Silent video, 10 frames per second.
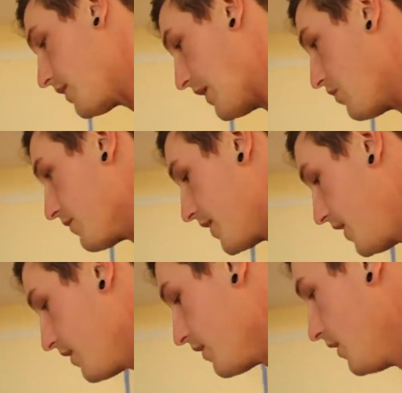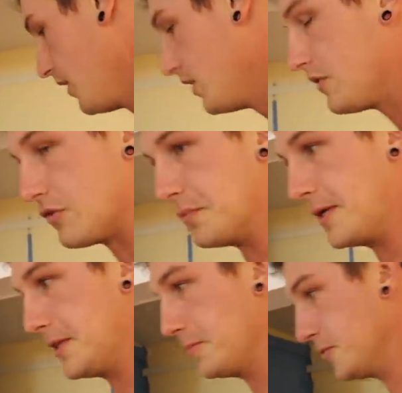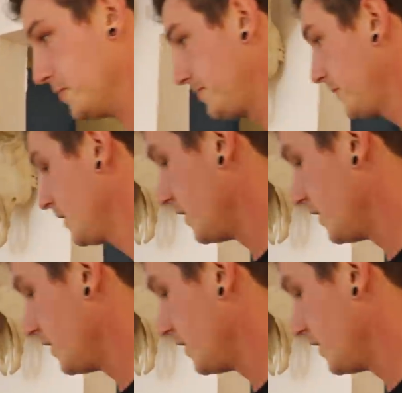Now over here, don't mind the broom,